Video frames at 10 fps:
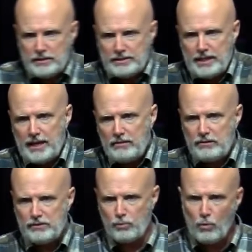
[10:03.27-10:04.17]
to take
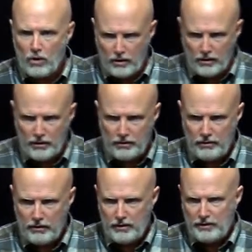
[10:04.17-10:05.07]
this word
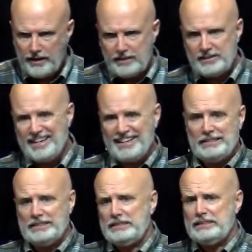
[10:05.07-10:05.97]
and
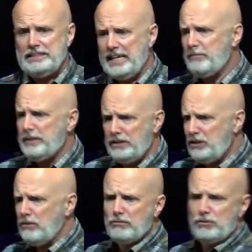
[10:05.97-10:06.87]
say, Yeah, but
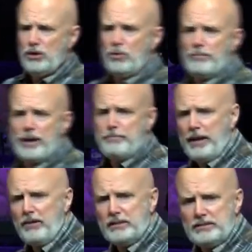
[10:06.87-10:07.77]
you don't know what my
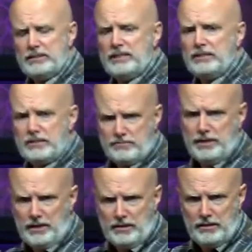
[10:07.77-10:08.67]
parents did to
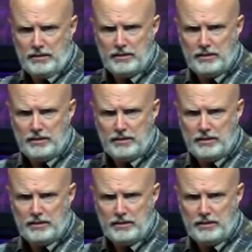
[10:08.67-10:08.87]
me.